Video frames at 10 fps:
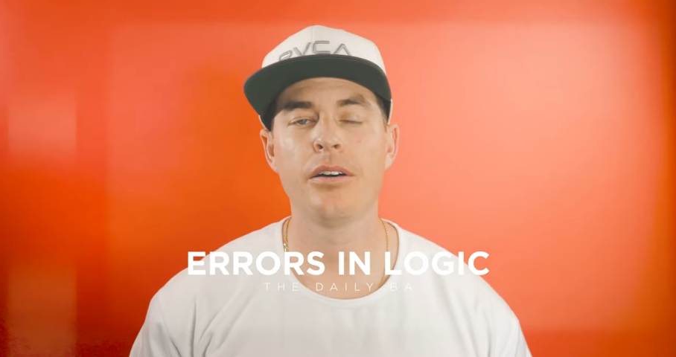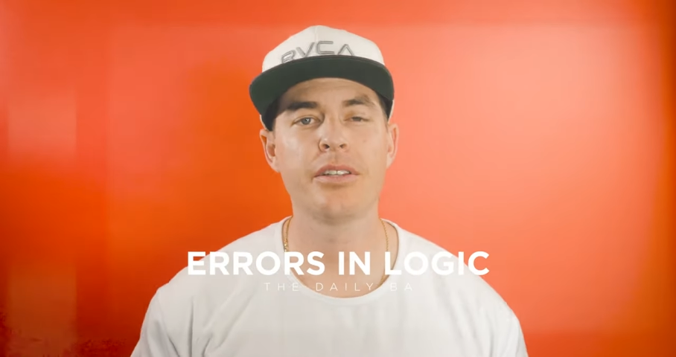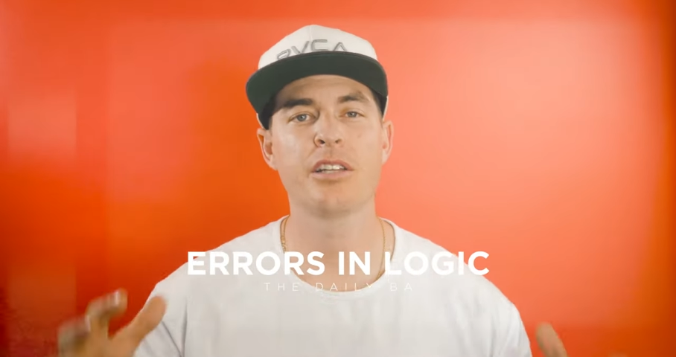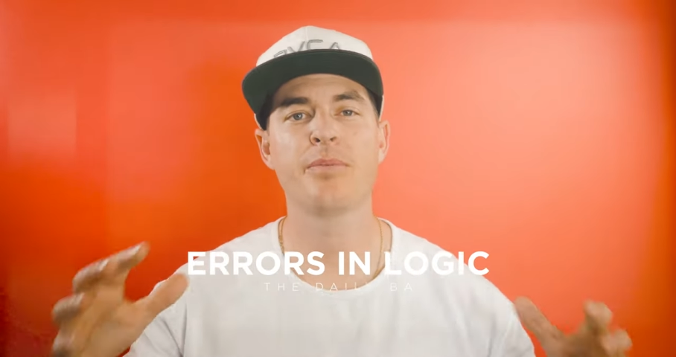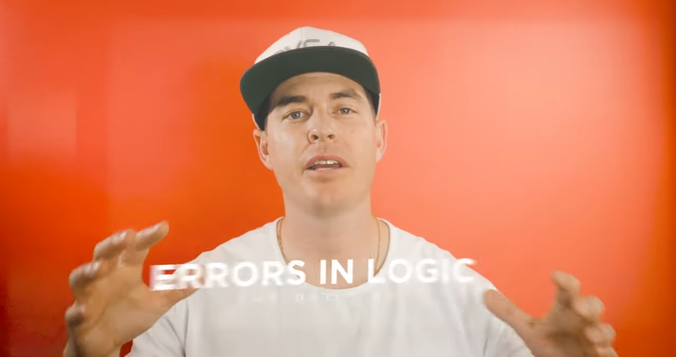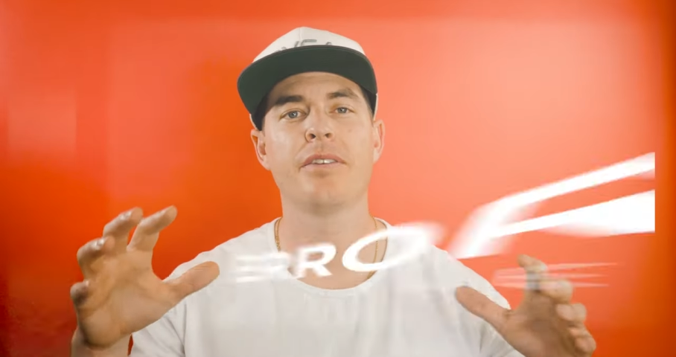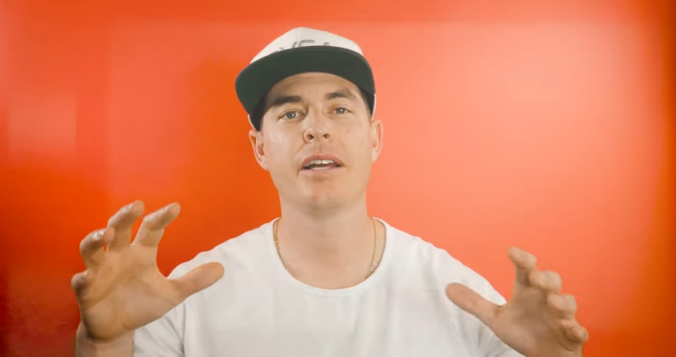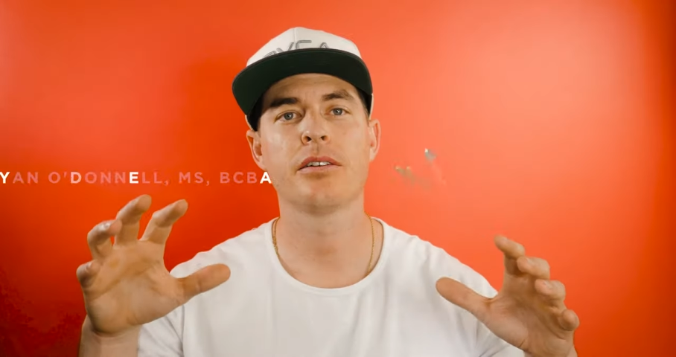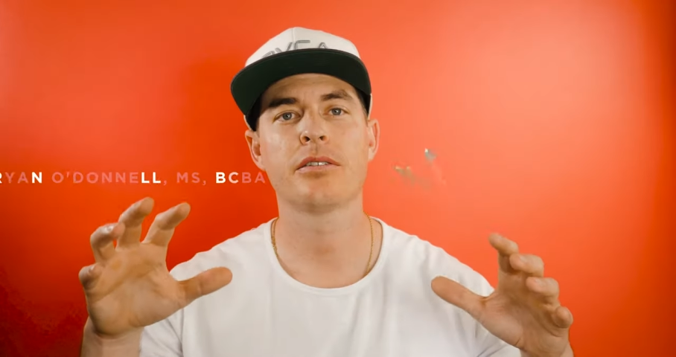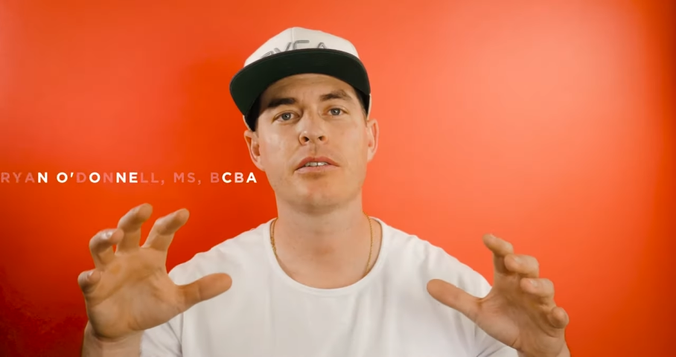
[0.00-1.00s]
All things behavior
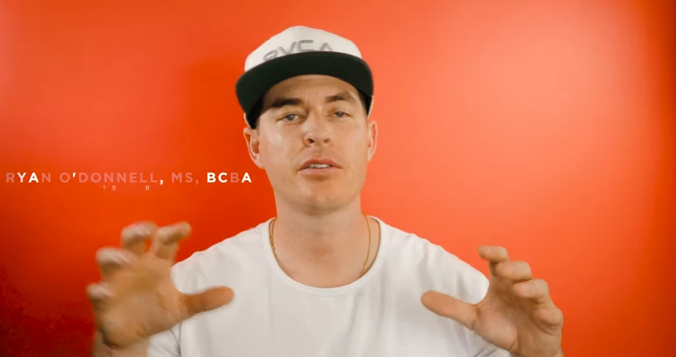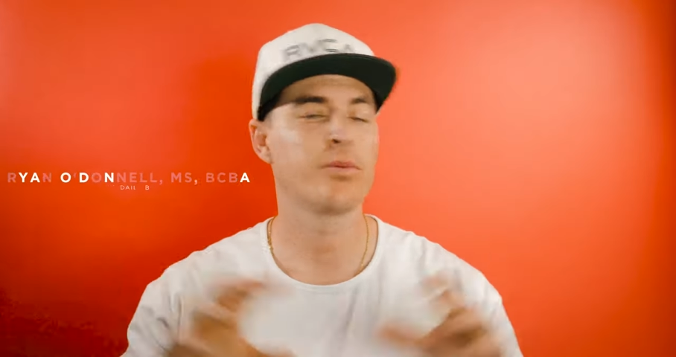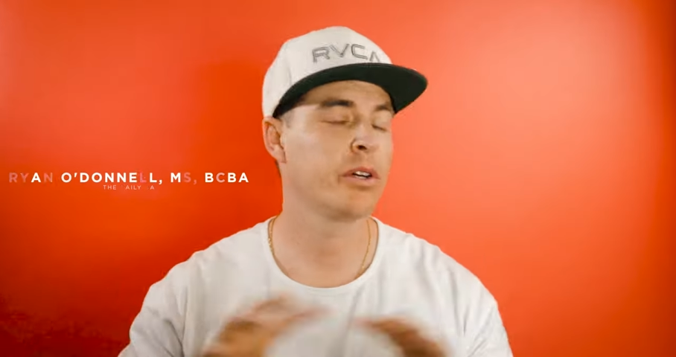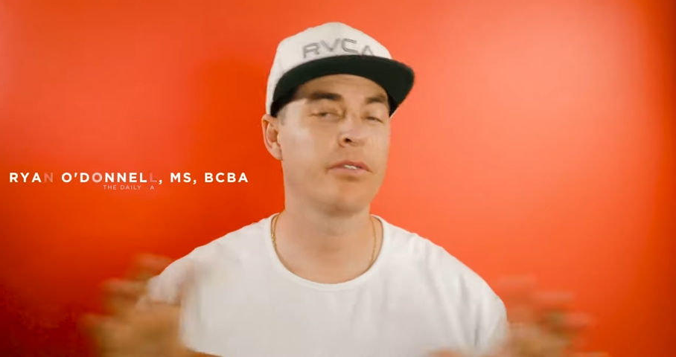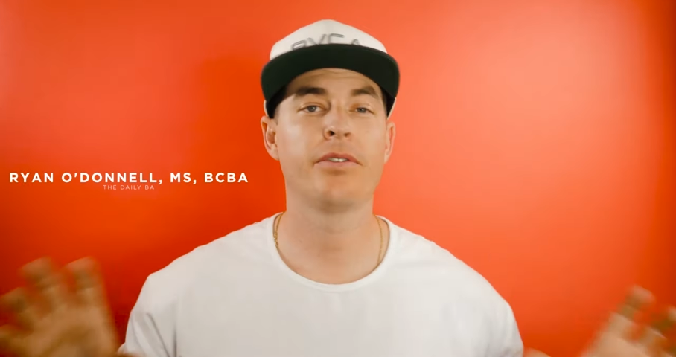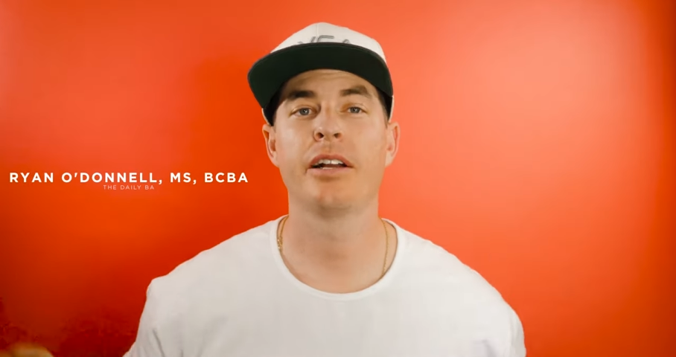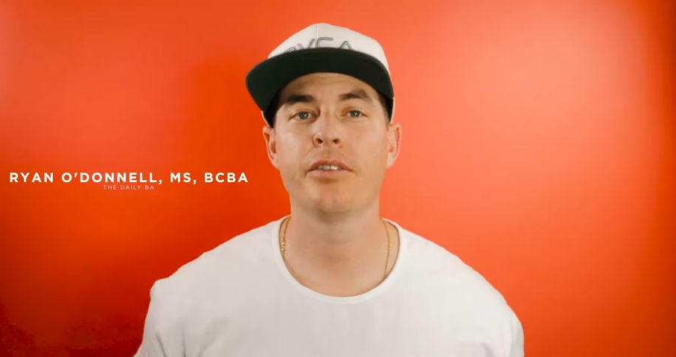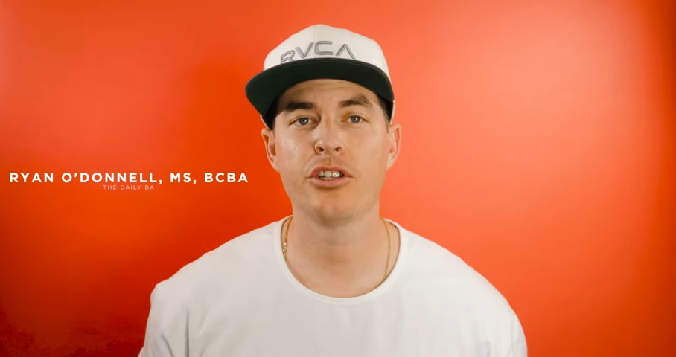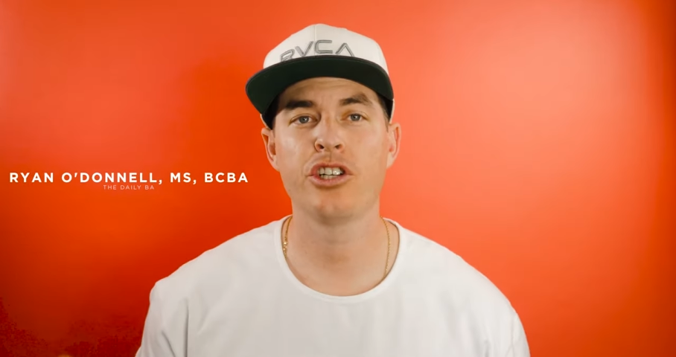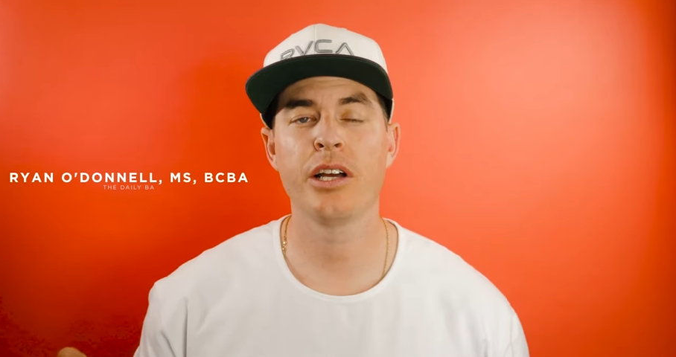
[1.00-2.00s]
analysis is what you'll find
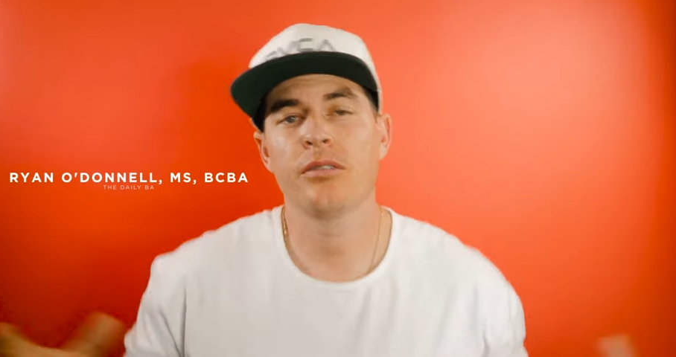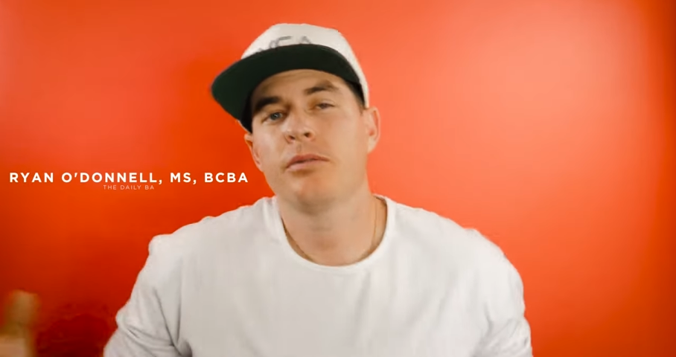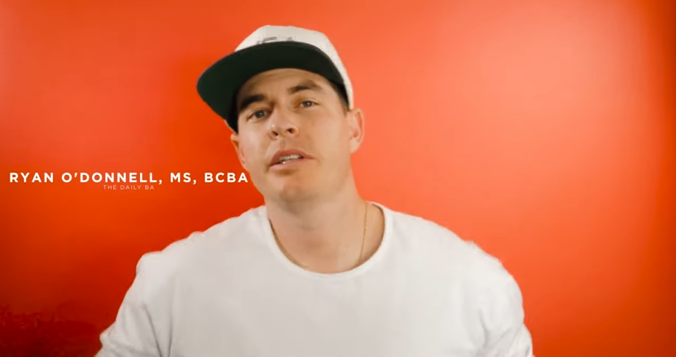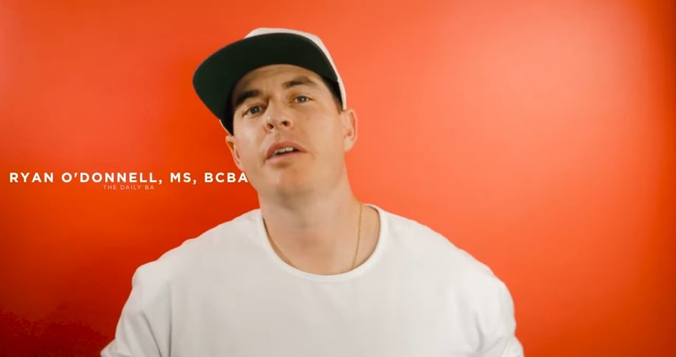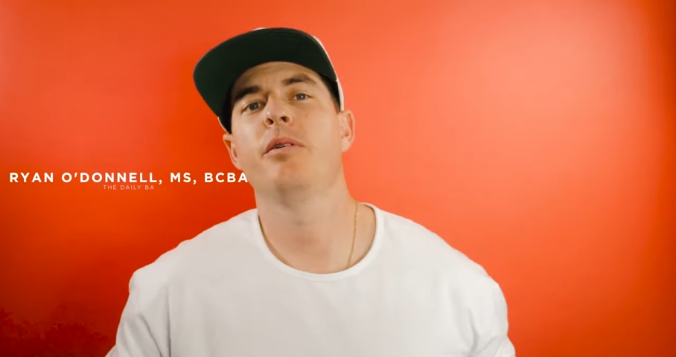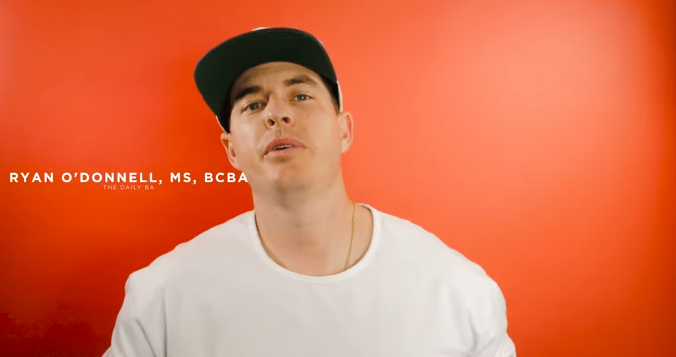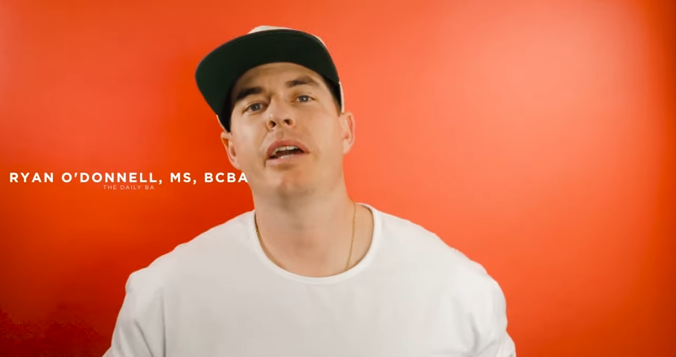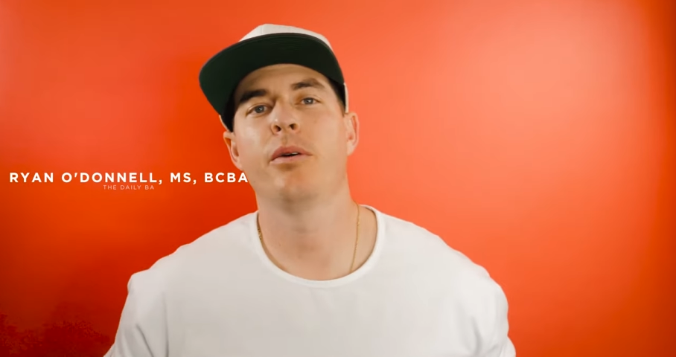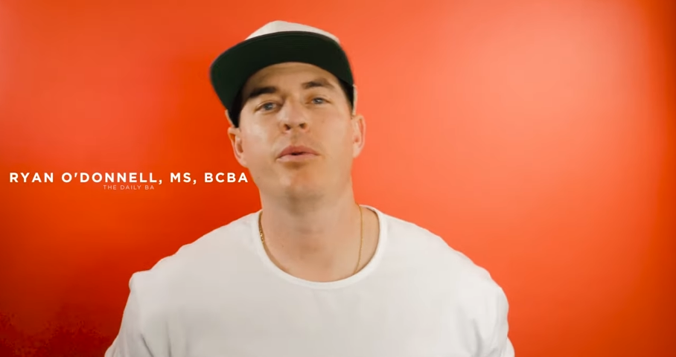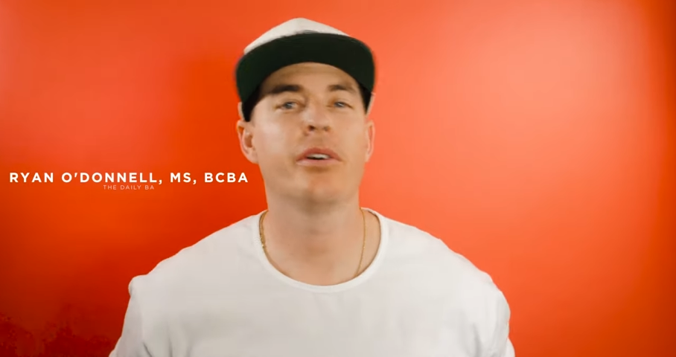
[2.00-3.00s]
on this channel, The Daily BA.